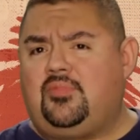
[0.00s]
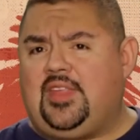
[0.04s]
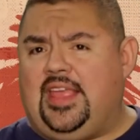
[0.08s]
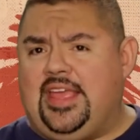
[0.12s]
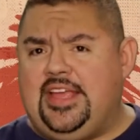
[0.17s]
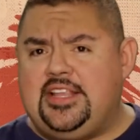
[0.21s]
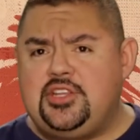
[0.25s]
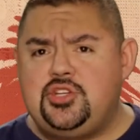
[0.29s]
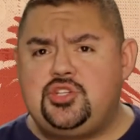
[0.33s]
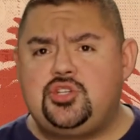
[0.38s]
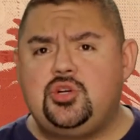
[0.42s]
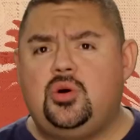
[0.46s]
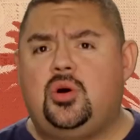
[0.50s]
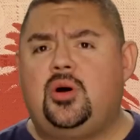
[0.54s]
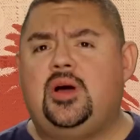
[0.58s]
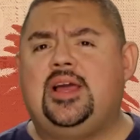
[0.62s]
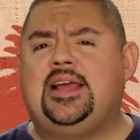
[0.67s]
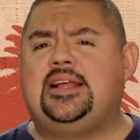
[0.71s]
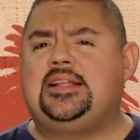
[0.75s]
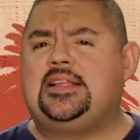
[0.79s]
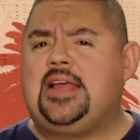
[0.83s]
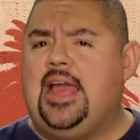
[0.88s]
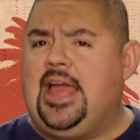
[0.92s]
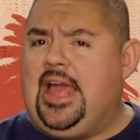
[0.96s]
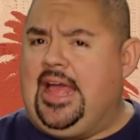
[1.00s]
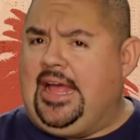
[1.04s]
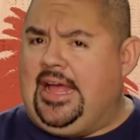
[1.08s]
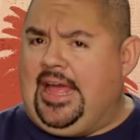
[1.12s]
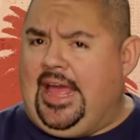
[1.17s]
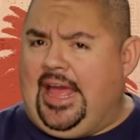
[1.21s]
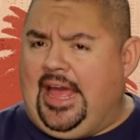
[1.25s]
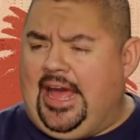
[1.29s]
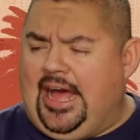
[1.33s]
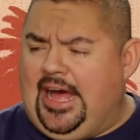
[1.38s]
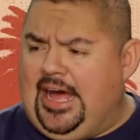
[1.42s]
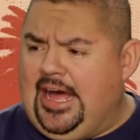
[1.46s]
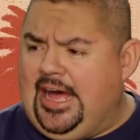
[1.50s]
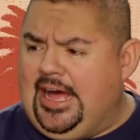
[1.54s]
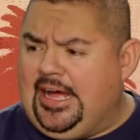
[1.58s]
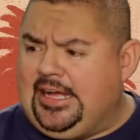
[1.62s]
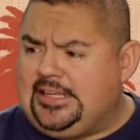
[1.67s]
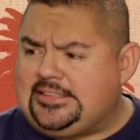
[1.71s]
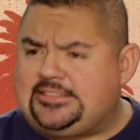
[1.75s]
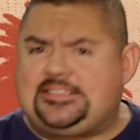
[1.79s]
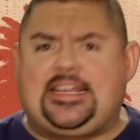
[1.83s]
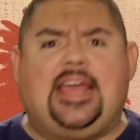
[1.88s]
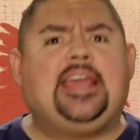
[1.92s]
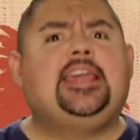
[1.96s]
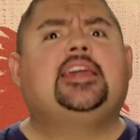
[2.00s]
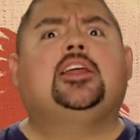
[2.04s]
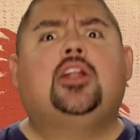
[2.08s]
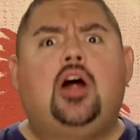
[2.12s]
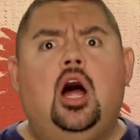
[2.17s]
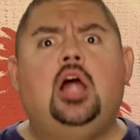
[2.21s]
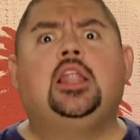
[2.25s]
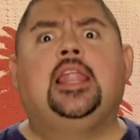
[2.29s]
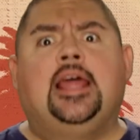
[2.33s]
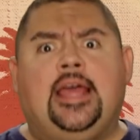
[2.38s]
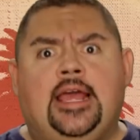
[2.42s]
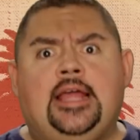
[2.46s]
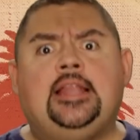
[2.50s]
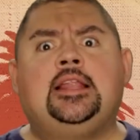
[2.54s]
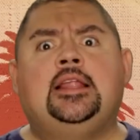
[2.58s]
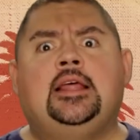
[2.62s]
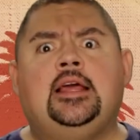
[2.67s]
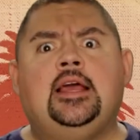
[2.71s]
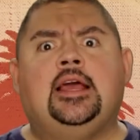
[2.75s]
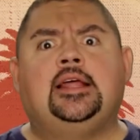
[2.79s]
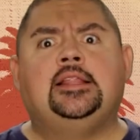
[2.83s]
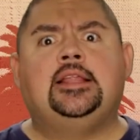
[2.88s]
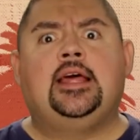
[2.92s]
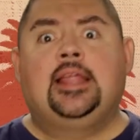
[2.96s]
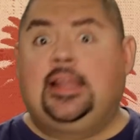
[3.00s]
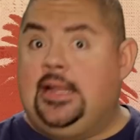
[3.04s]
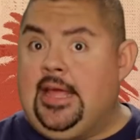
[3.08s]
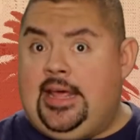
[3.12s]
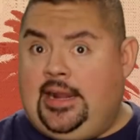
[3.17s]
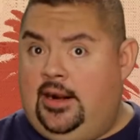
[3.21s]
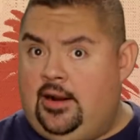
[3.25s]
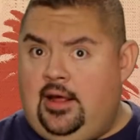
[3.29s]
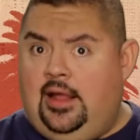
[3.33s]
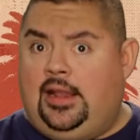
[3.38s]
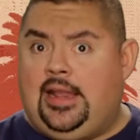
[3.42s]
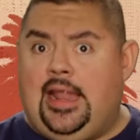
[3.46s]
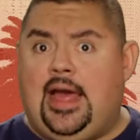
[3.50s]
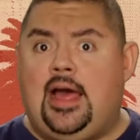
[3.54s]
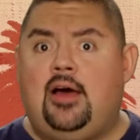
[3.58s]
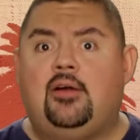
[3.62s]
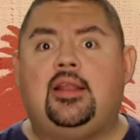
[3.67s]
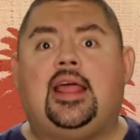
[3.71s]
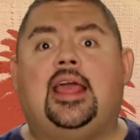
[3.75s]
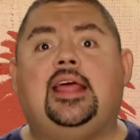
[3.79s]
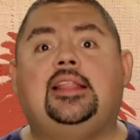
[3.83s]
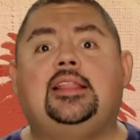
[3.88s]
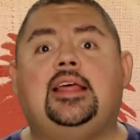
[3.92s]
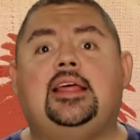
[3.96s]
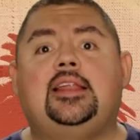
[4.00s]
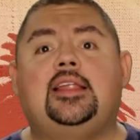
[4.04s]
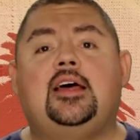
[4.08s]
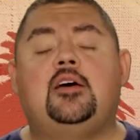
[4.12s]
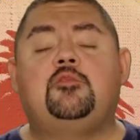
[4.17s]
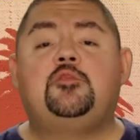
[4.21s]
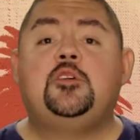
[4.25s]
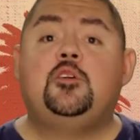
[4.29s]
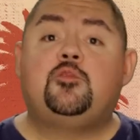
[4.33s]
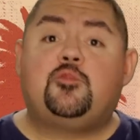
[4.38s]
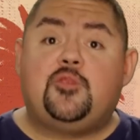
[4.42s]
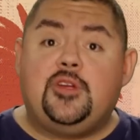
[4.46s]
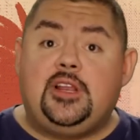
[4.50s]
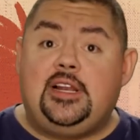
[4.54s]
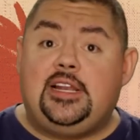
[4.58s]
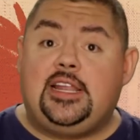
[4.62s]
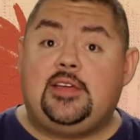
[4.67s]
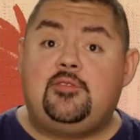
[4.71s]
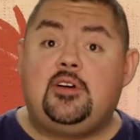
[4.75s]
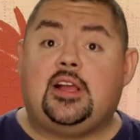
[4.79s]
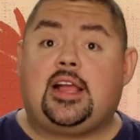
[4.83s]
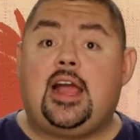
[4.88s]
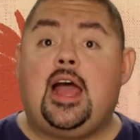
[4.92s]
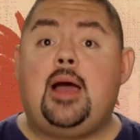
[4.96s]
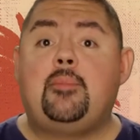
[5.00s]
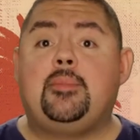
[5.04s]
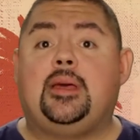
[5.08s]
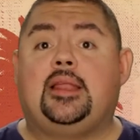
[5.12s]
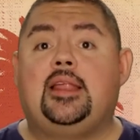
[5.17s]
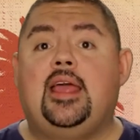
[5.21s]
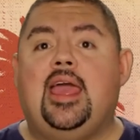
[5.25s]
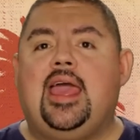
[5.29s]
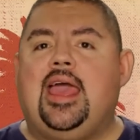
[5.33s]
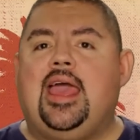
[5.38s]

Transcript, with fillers: Enjoy. Uh, take it all in and then let it all out and then uh, feel free to leave a comment